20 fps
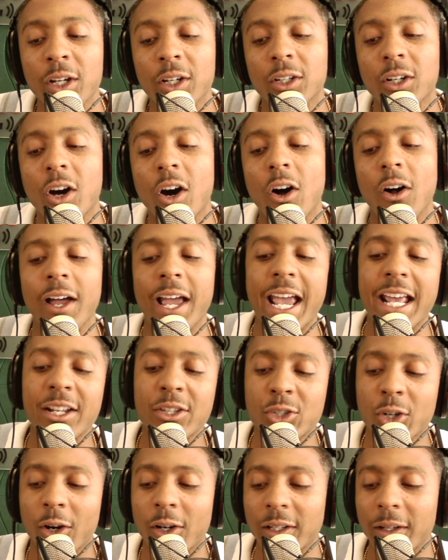Call
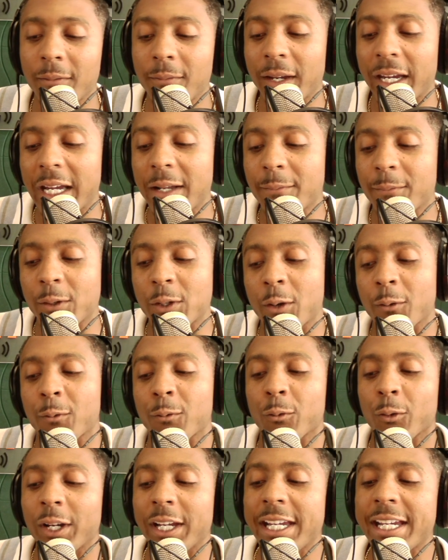Anajar and Levine for your
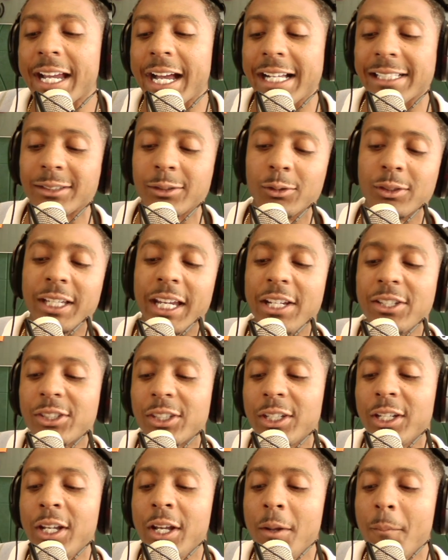free
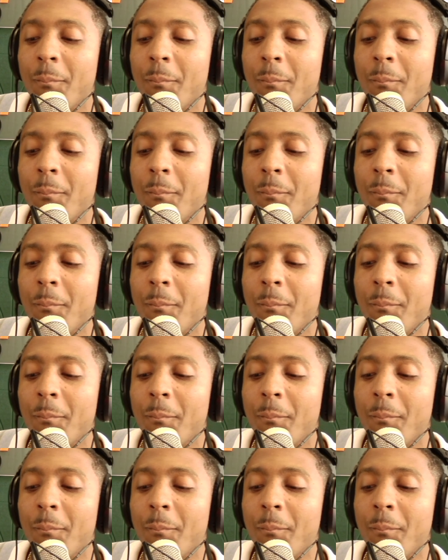consultation.